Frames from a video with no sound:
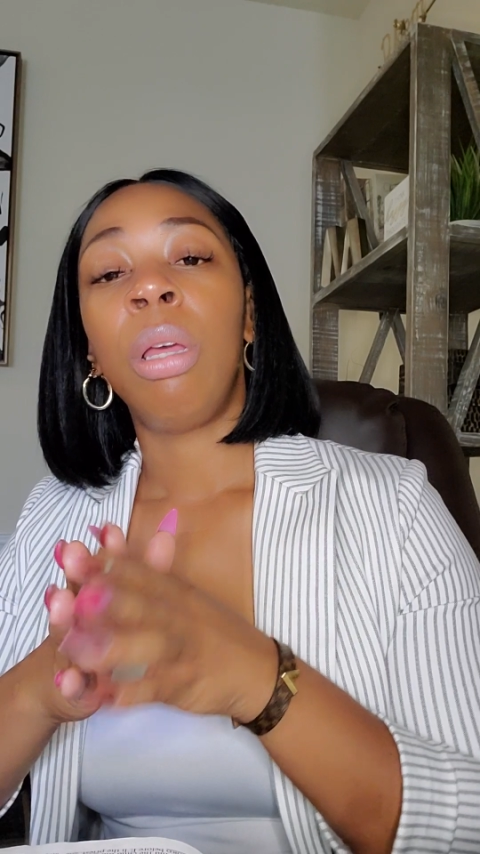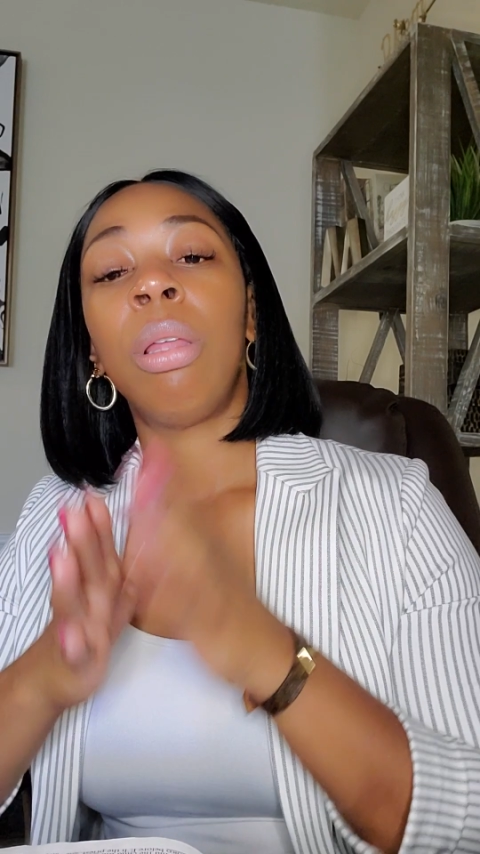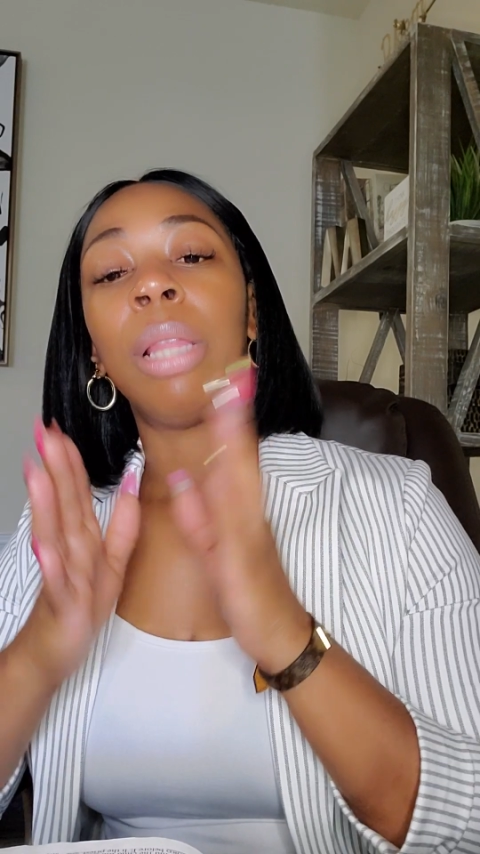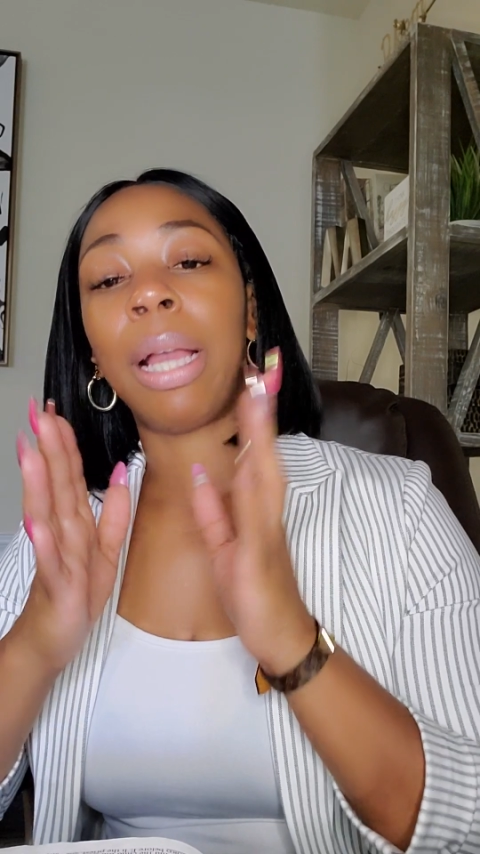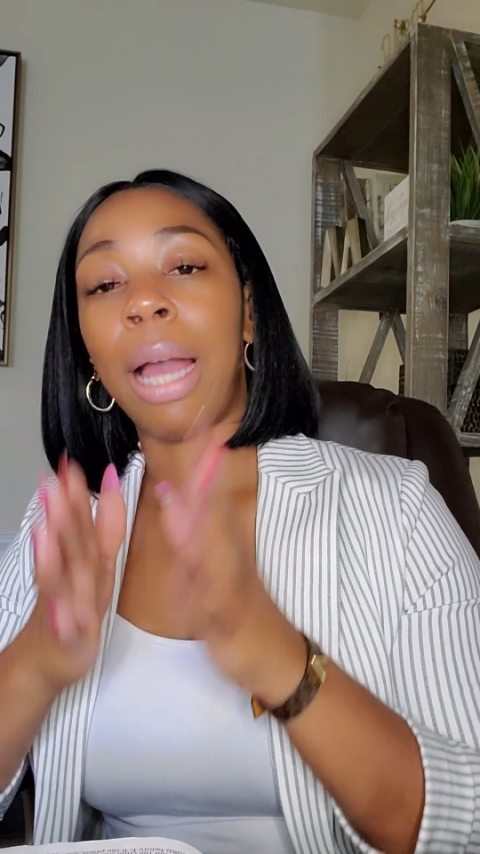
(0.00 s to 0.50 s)

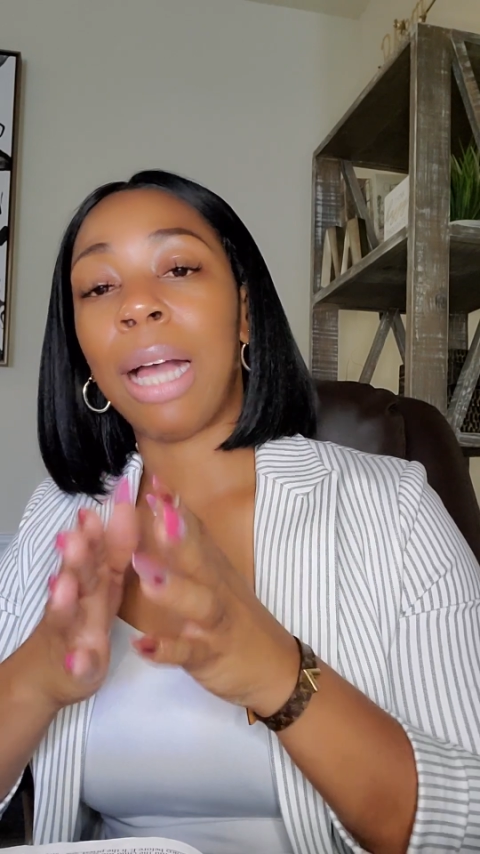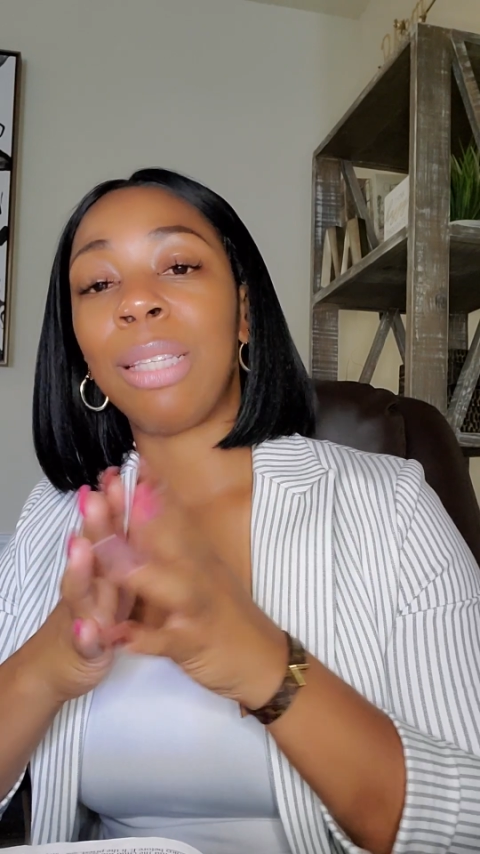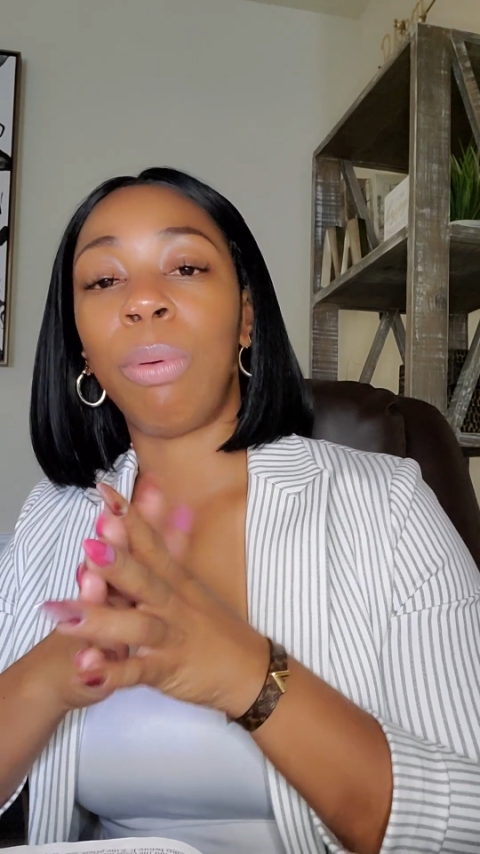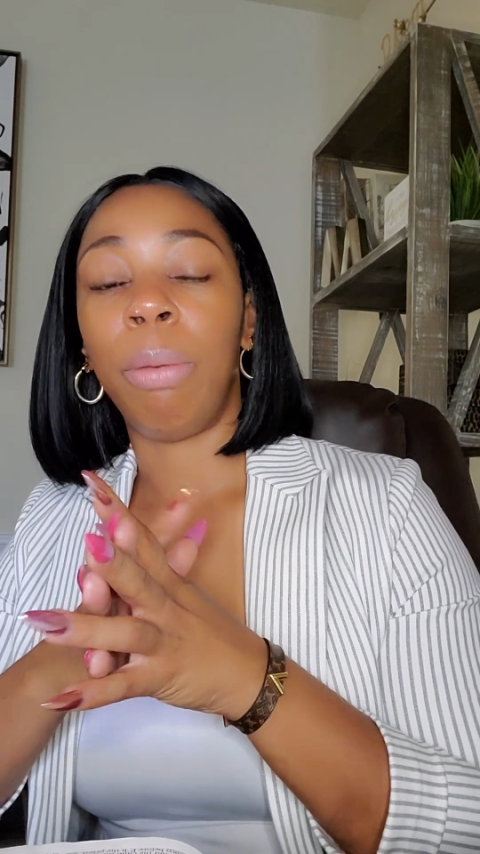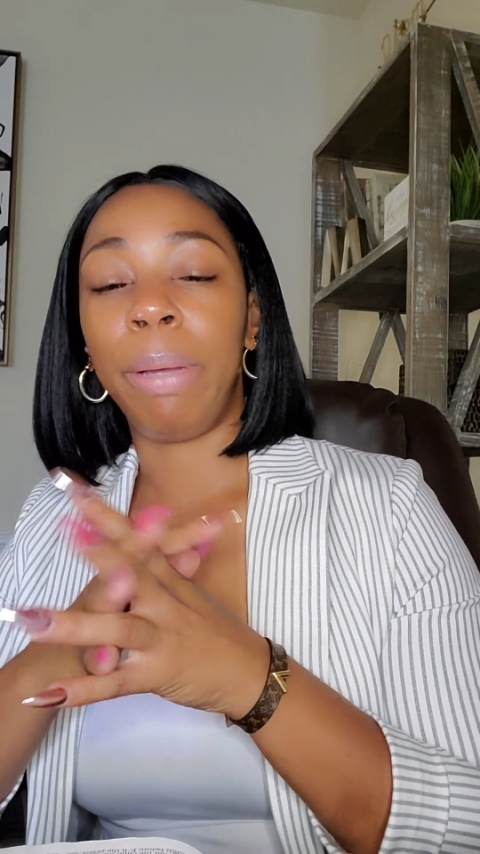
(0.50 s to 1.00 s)
let God's
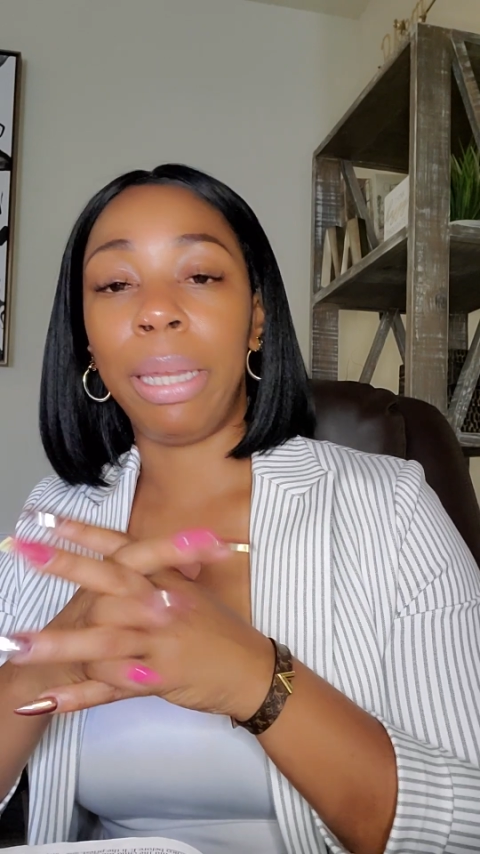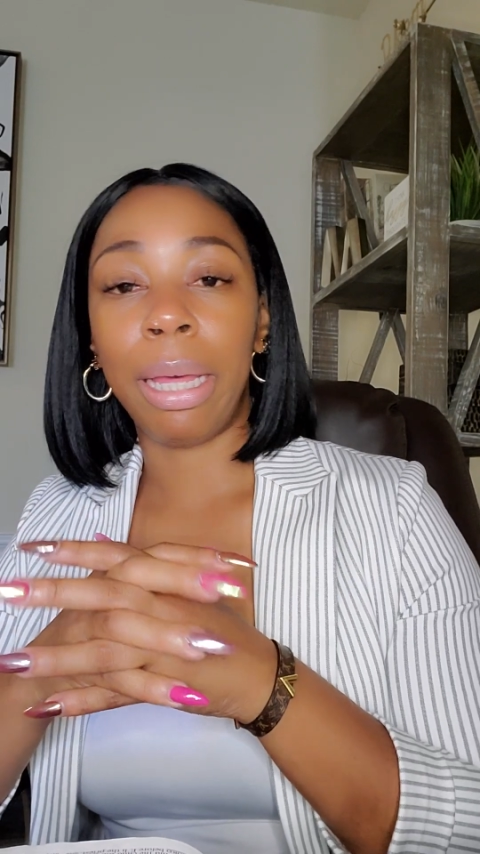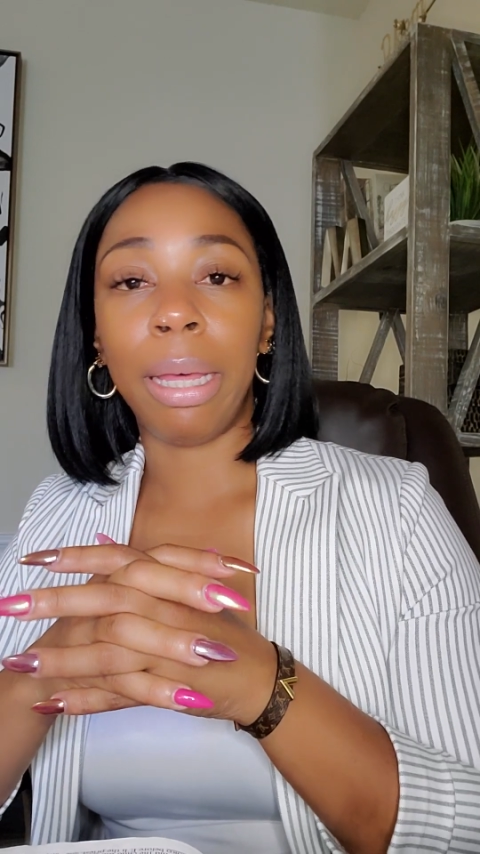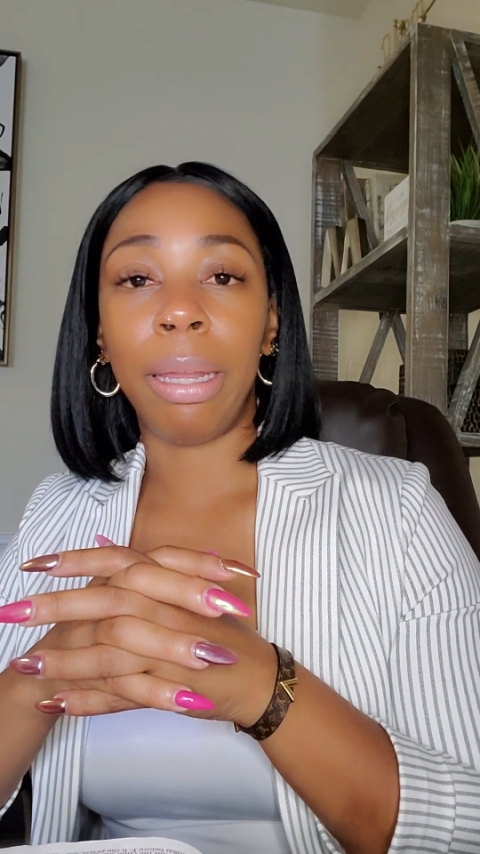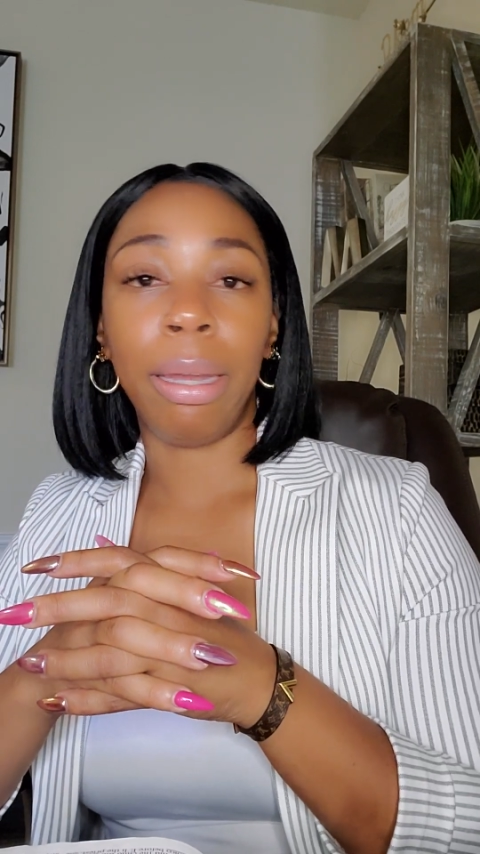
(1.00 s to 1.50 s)
will be done.